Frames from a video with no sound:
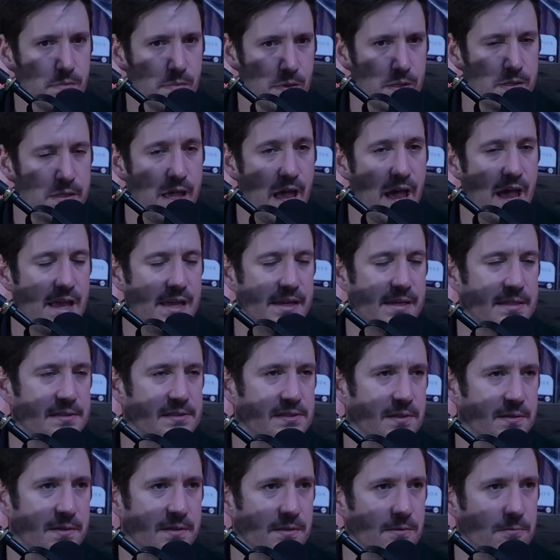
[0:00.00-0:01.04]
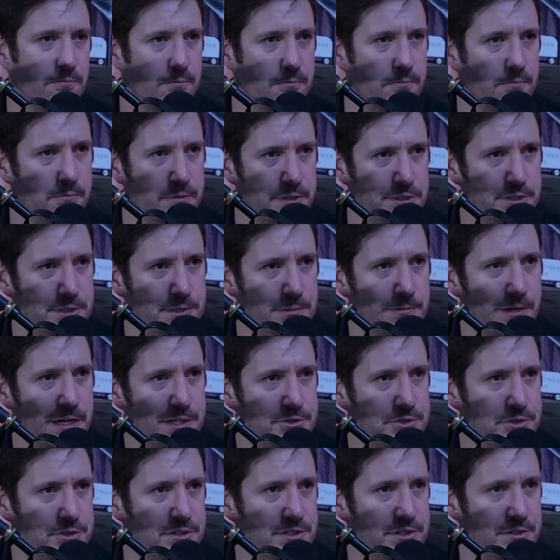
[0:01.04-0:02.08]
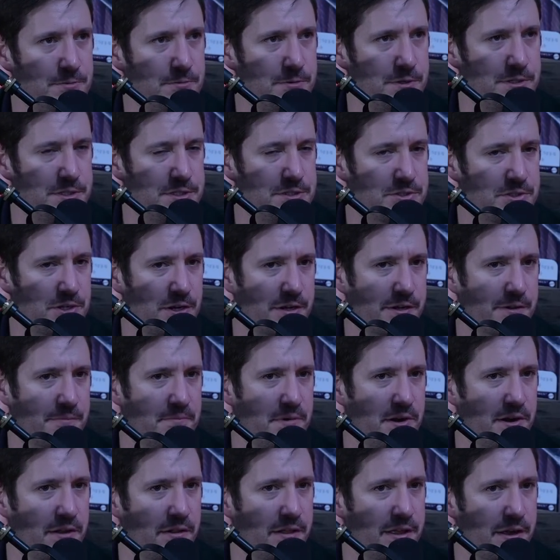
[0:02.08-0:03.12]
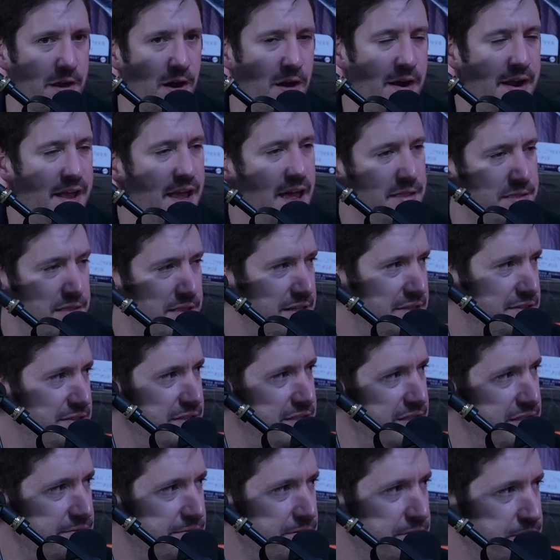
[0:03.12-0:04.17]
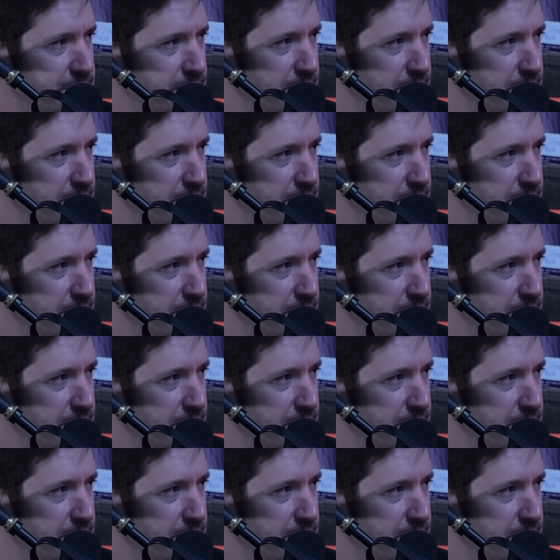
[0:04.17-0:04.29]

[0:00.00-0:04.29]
Yeah, it gets a little wishy-washy, too, when you start comparing, like, all right, ethnicities versus